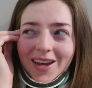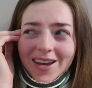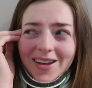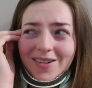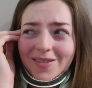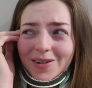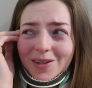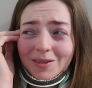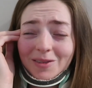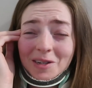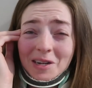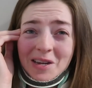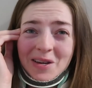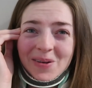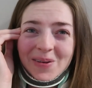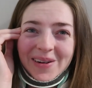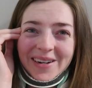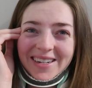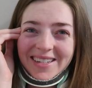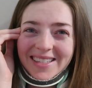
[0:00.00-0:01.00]
don't even know
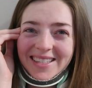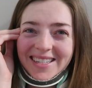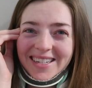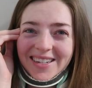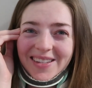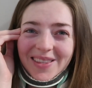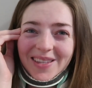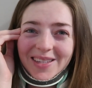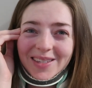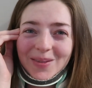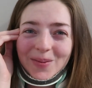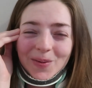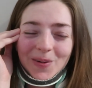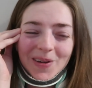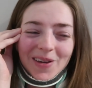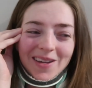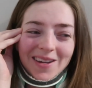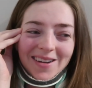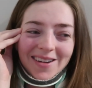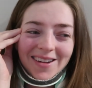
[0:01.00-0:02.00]
where to start this
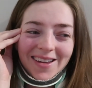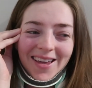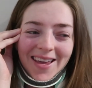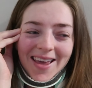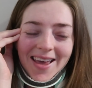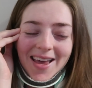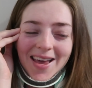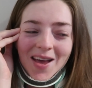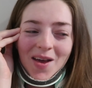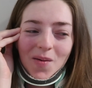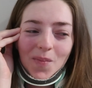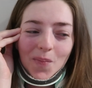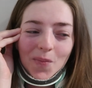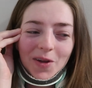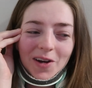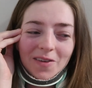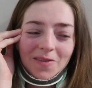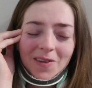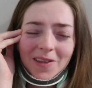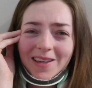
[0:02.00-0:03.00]
one,
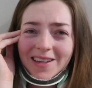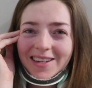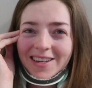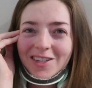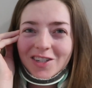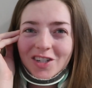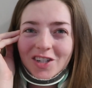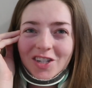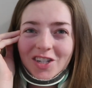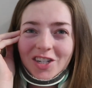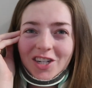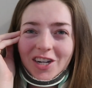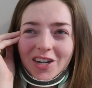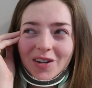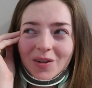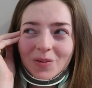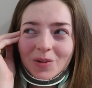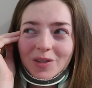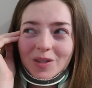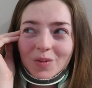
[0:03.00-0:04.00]
but I feel like I should
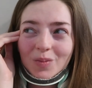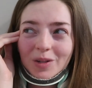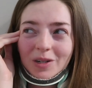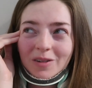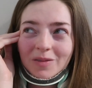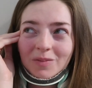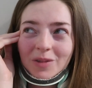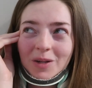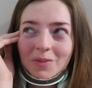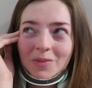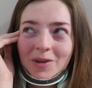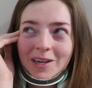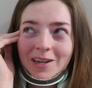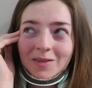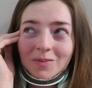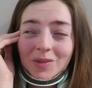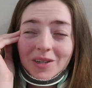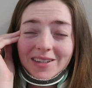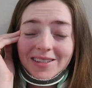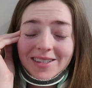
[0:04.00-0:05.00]
share what's been on my
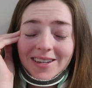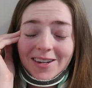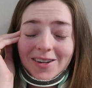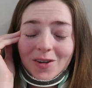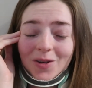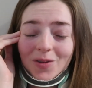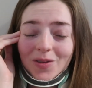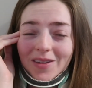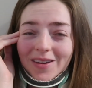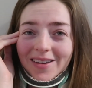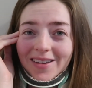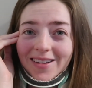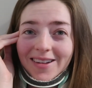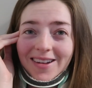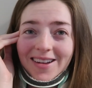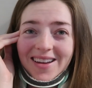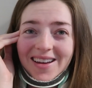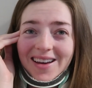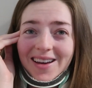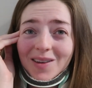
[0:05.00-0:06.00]
mind because I know that
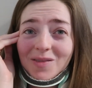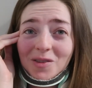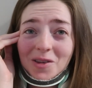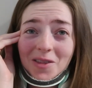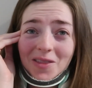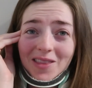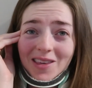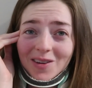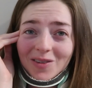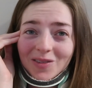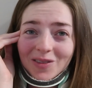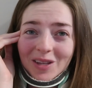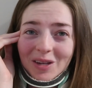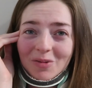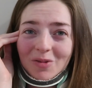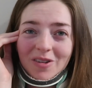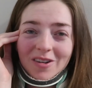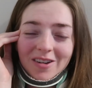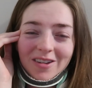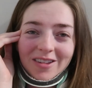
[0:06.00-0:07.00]
I'm not the only
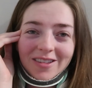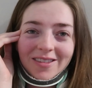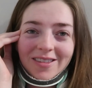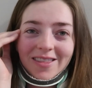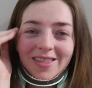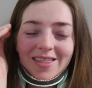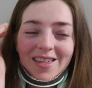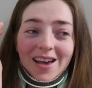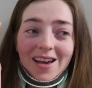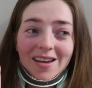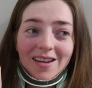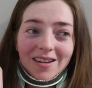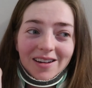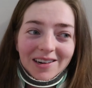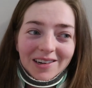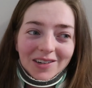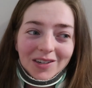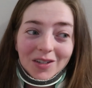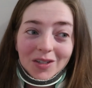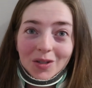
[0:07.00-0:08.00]
one that
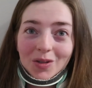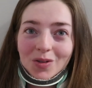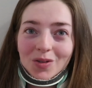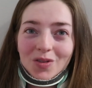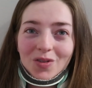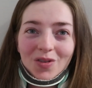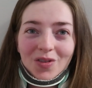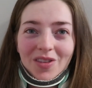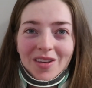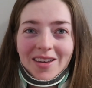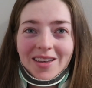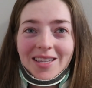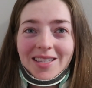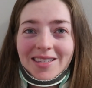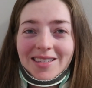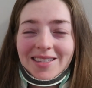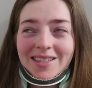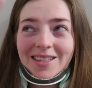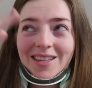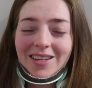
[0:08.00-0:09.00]
goes through
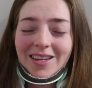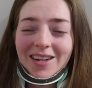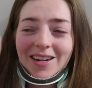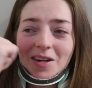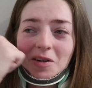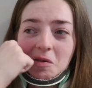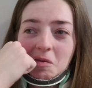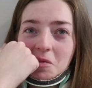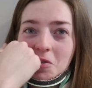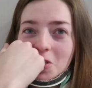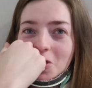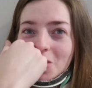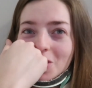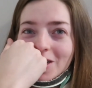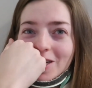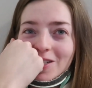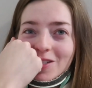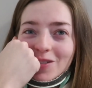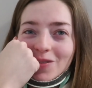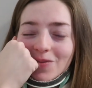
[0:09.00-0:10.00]
this, and I don't want you
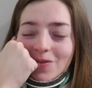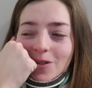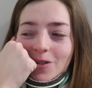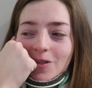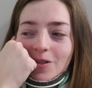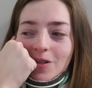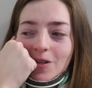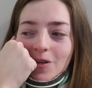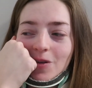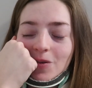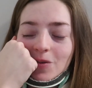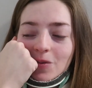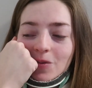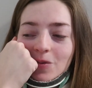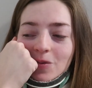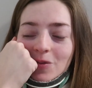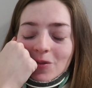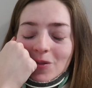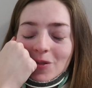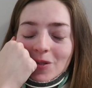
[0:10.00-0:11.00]
guys to feel alone.
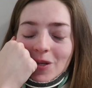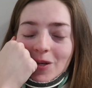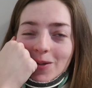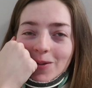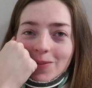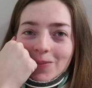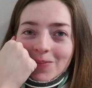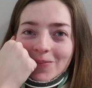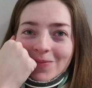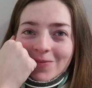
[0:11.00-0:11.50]
So